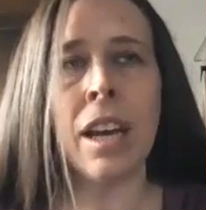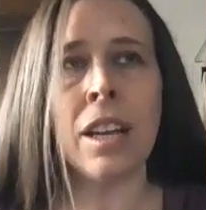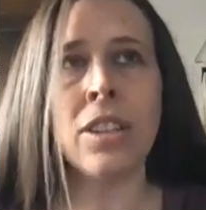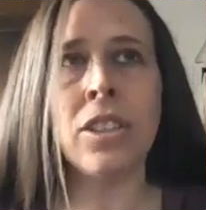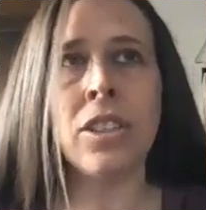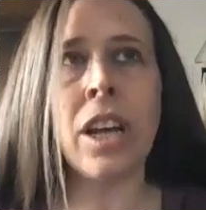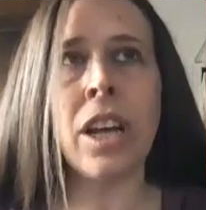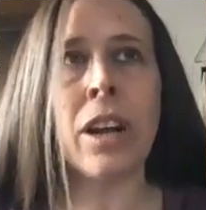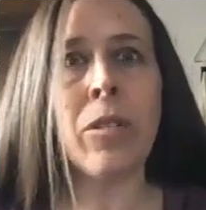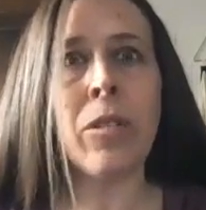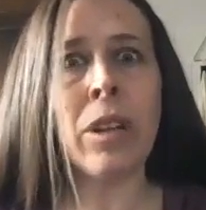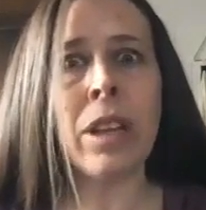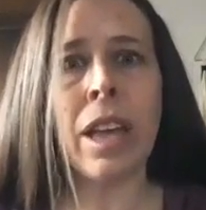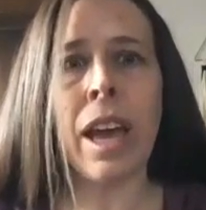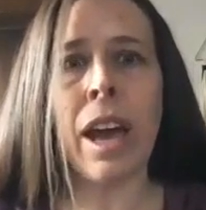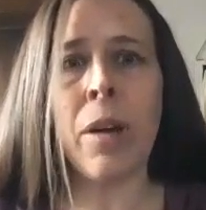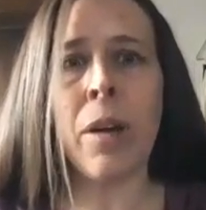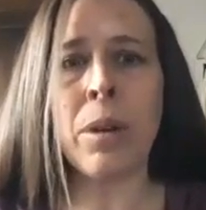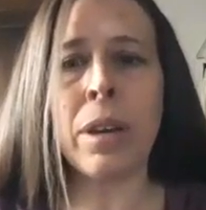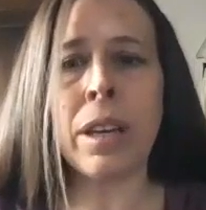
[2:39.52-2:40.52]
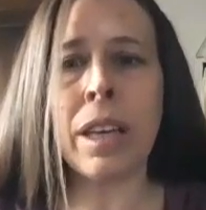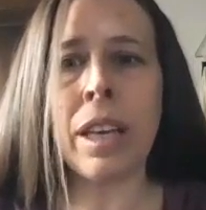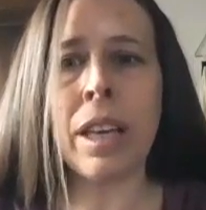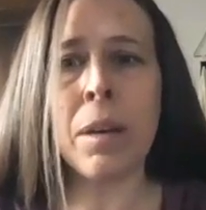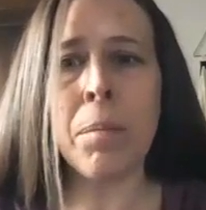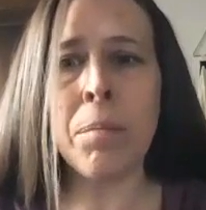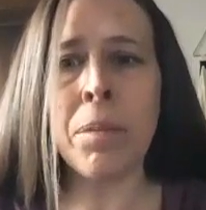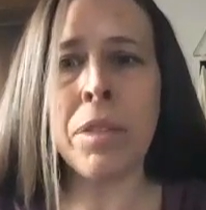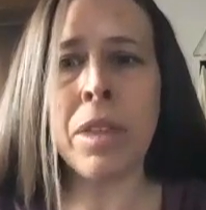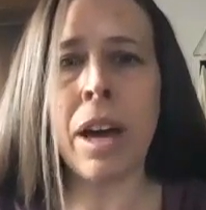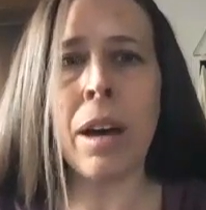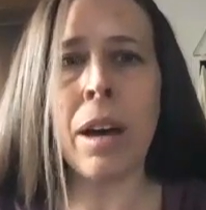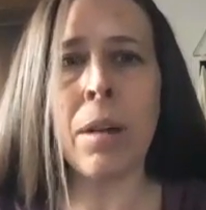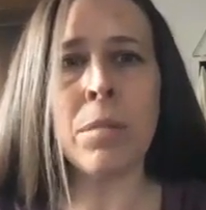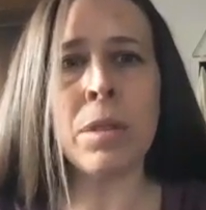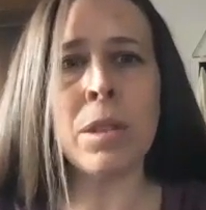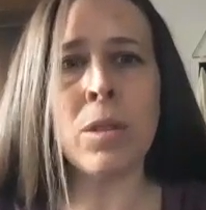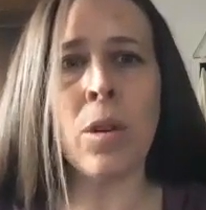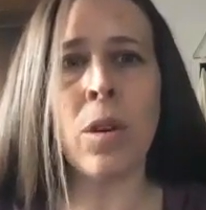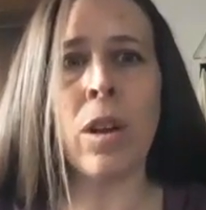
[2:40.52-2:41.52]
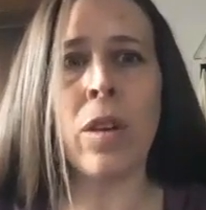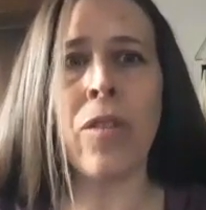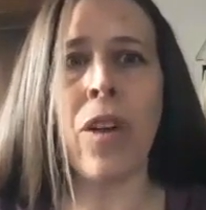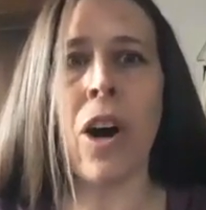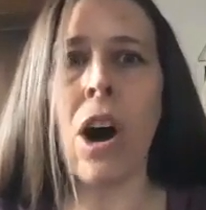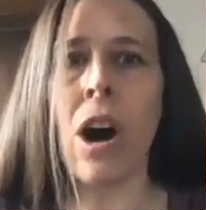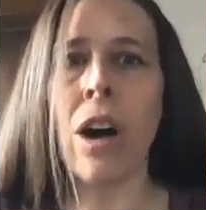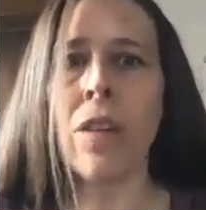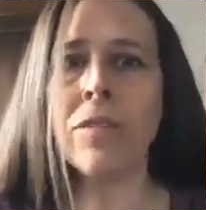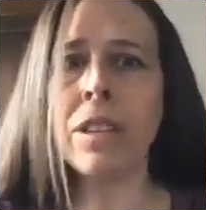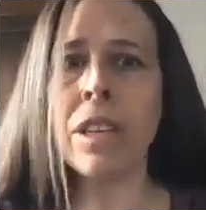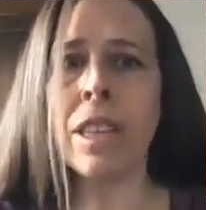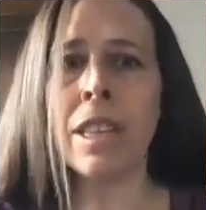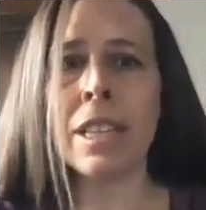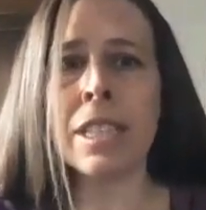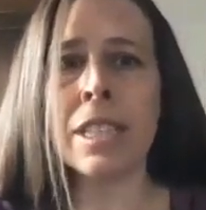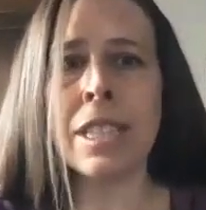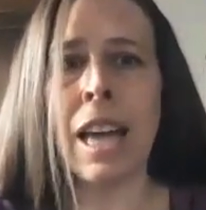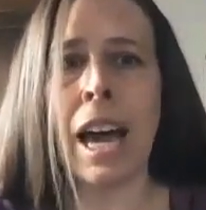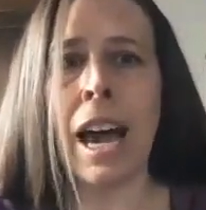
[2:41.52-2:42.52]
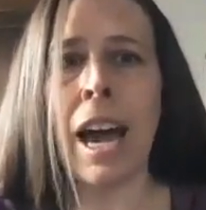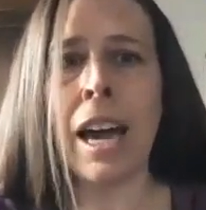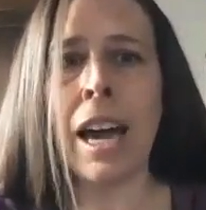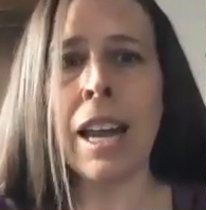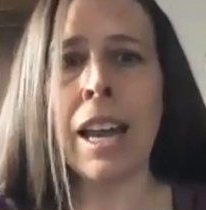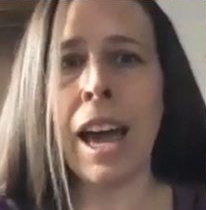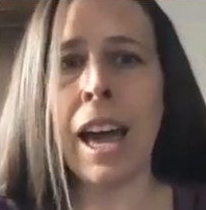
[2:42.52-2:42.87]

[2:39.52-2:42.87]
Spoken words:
Generally, I would keep them sort of off to the side.